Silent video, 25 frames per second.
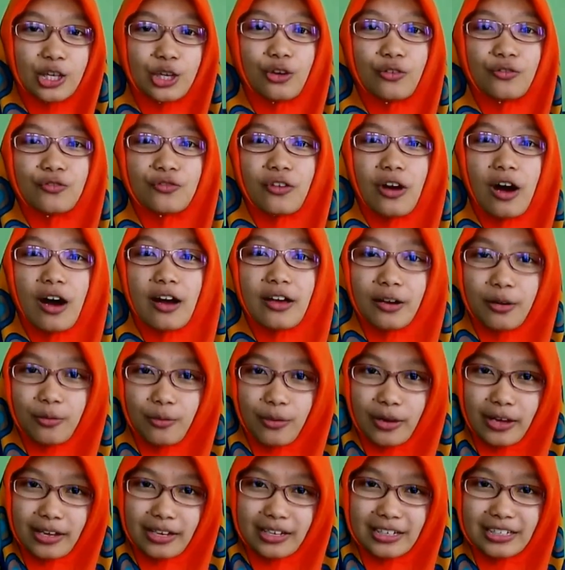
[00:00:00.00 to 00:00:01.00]
you've
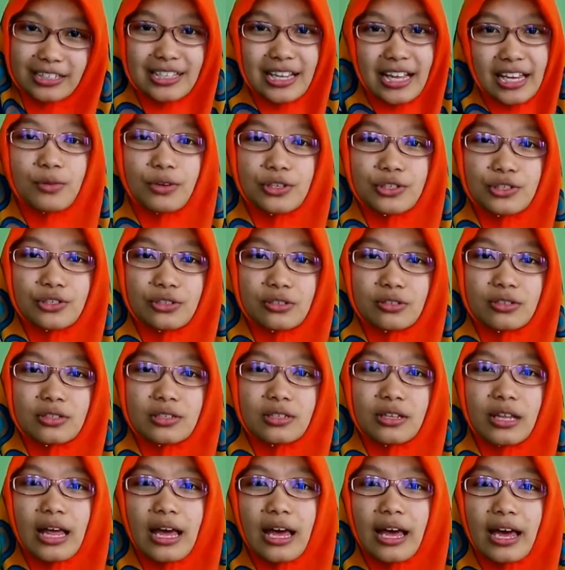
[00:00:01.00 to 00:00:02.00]
gone away.
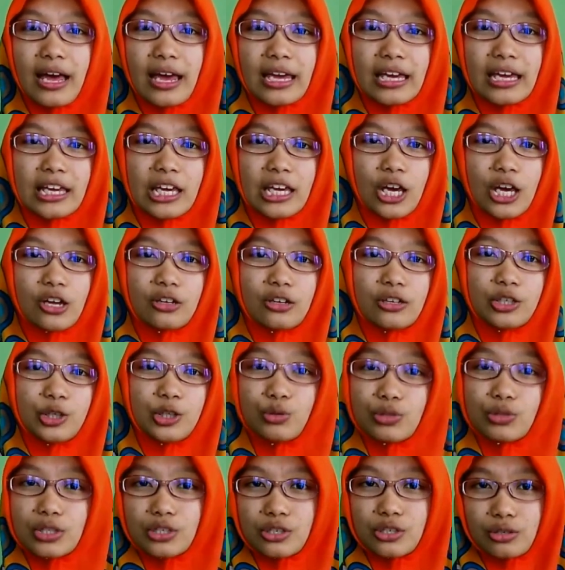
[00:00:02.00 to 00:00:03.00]
Expressions like
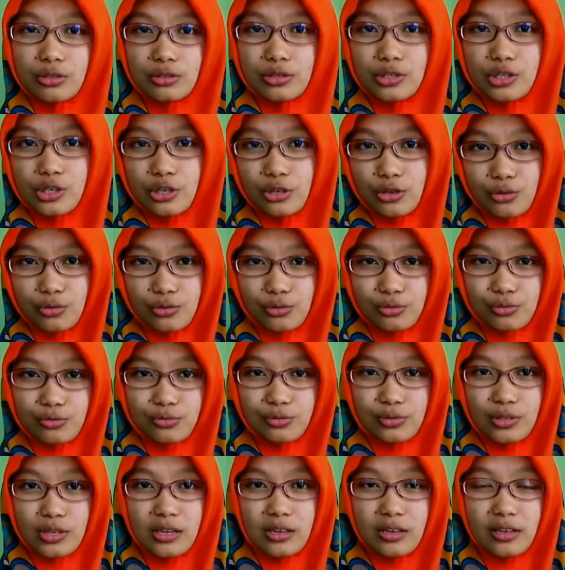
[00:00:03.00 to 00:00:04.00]
used to.